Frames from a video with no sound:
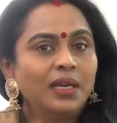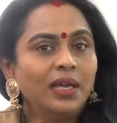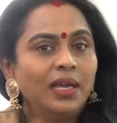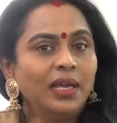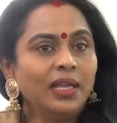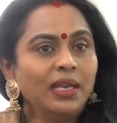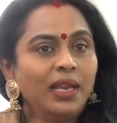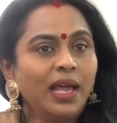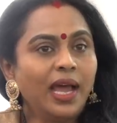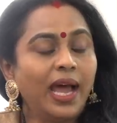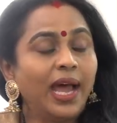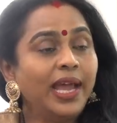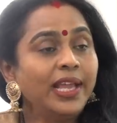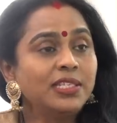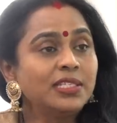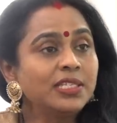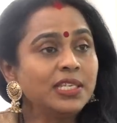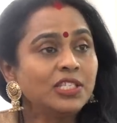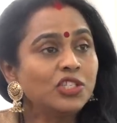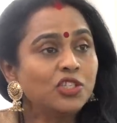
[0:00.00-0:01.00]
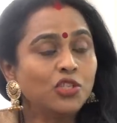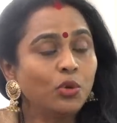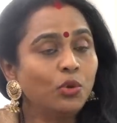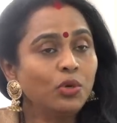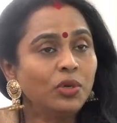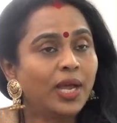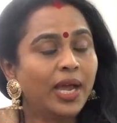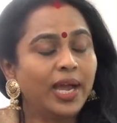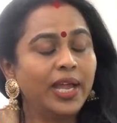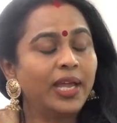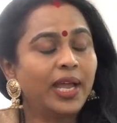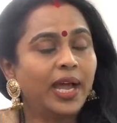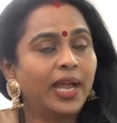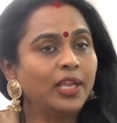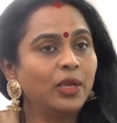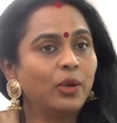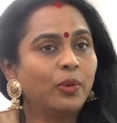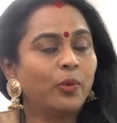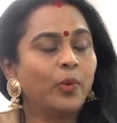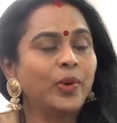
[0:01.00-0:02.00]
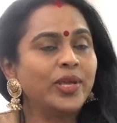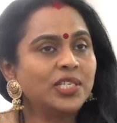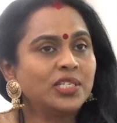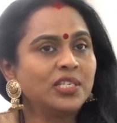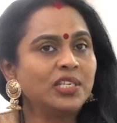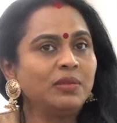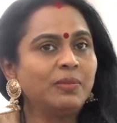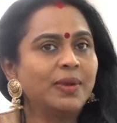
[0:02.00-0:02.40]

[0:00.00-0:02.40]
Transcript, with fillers: And, and so I just is. don't. I, I question